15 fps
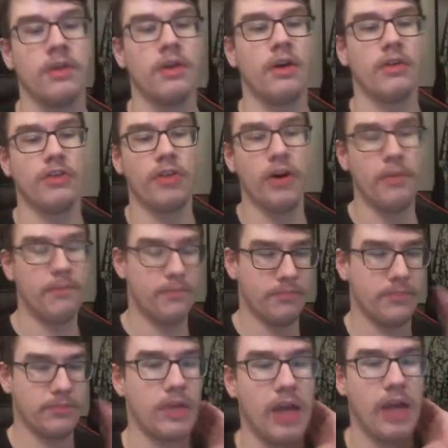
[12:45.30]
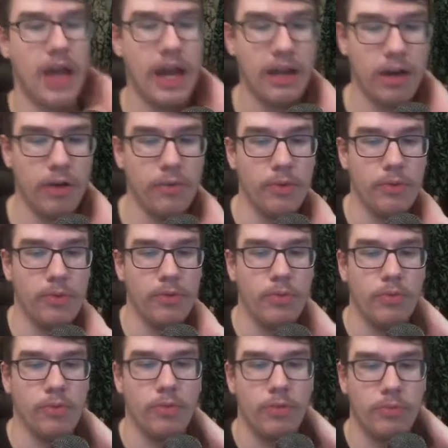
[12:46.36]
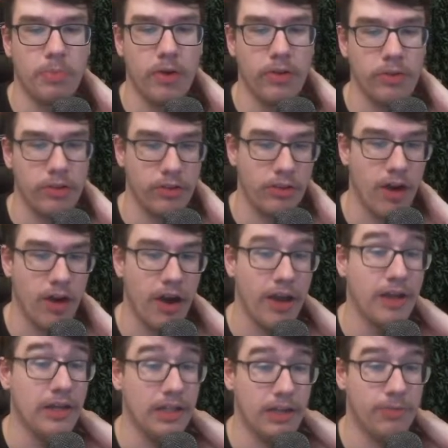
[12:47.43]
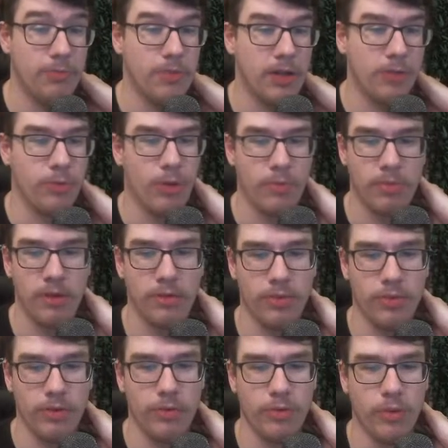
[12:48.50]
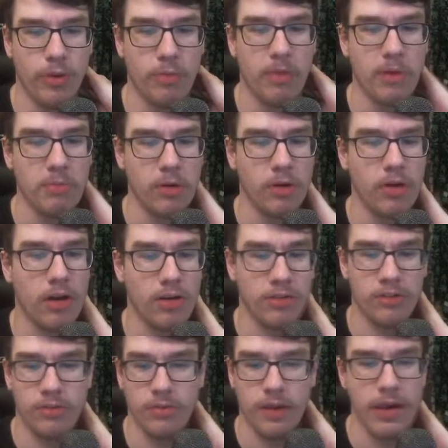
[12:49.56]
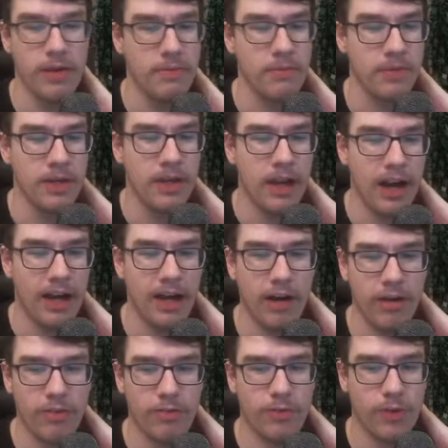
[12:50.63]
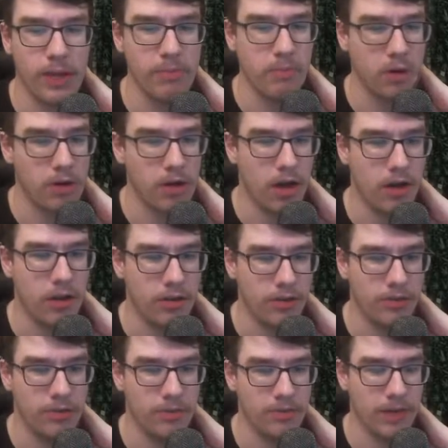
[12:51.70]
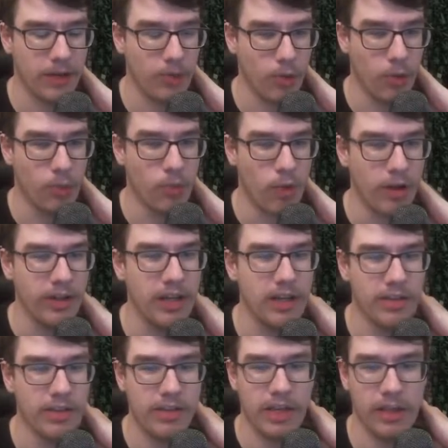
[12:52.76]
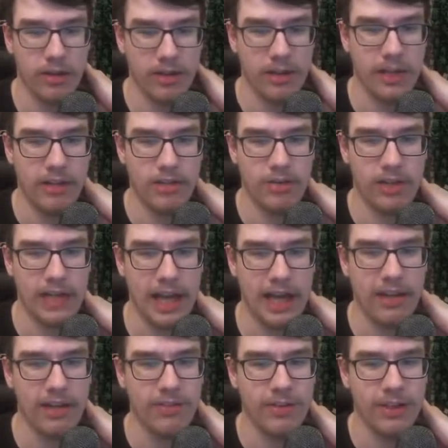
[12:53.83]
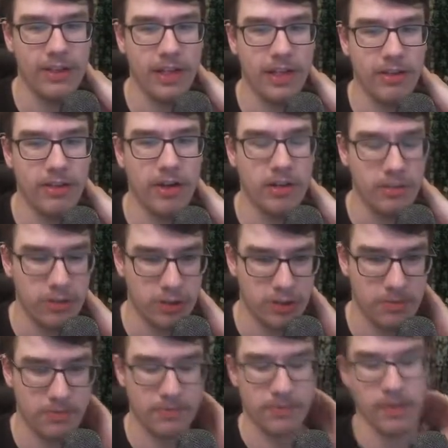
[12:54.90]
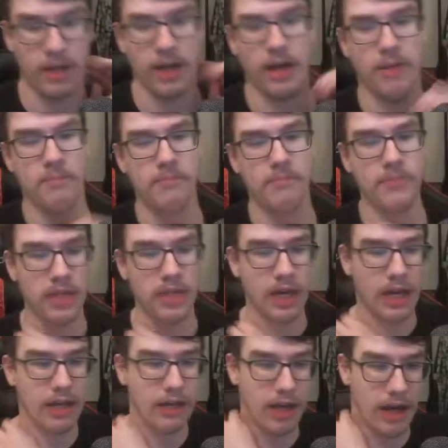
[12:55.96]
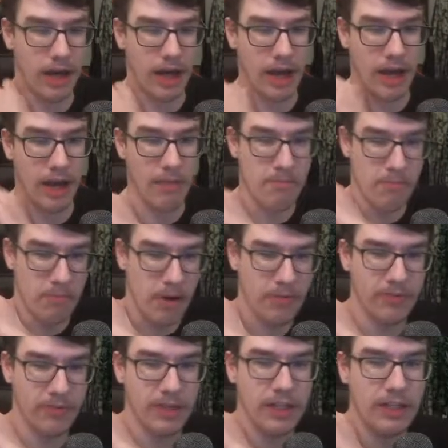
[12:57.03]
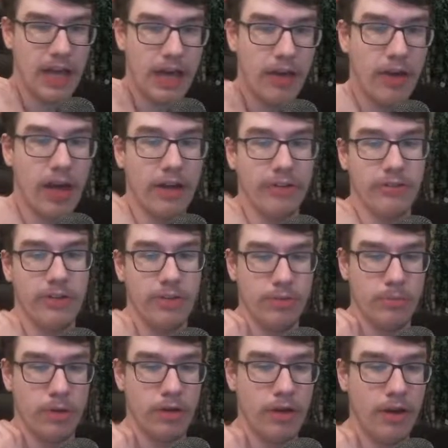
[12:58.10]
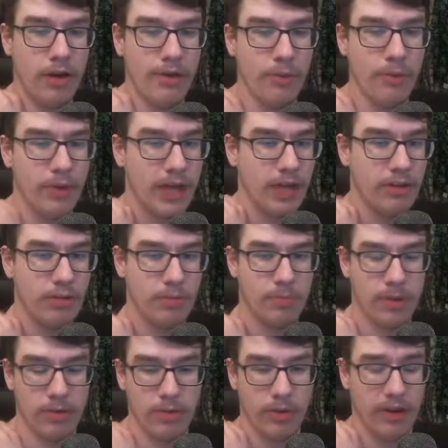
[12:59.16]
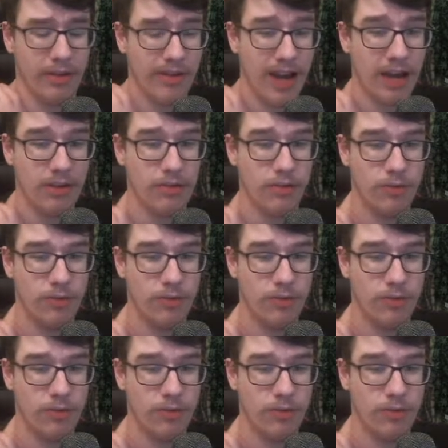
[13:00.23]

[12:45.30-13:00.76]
so, and I will spawn this guy, give plus one, plus one to all my murlocs, right? I now have three murlocs that will one-hit kill literally anything they touch. Um, I am buffing the hell out of this murloc, who gains plus one attack